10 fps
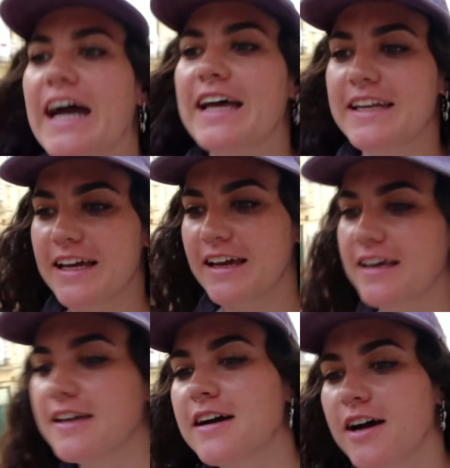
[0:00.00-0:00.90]
at
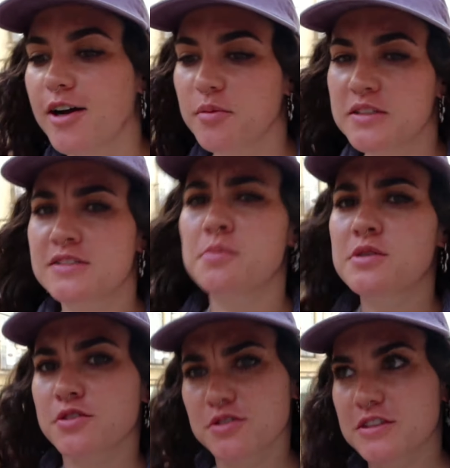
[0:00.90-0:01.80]
night. It's summer
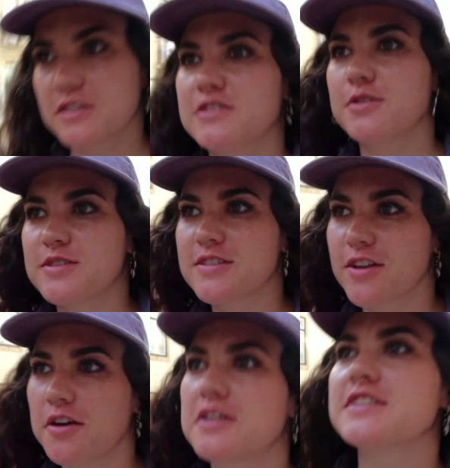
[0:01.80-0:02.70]
solstice, so it's the
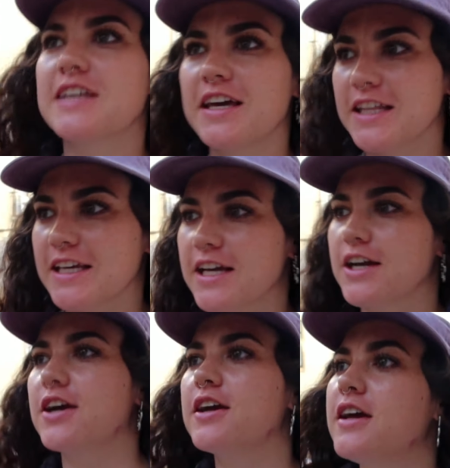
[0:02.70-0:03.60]
longest day of the
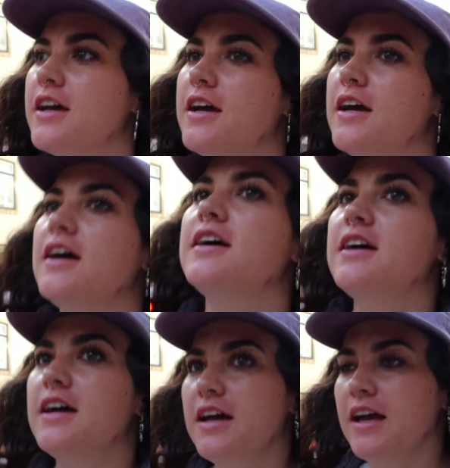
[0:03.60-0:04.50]
year.
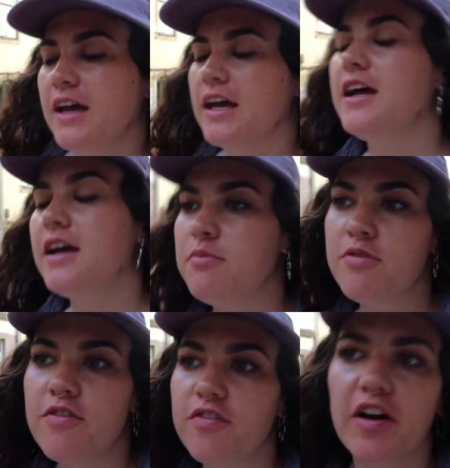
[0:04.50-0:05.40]
And I am
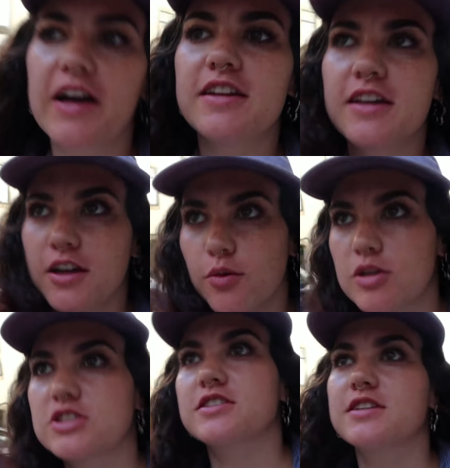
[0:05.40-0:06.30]
finally going to
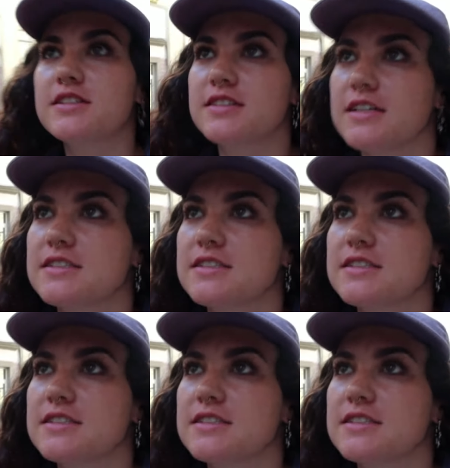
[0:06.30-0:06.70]
watch the sunset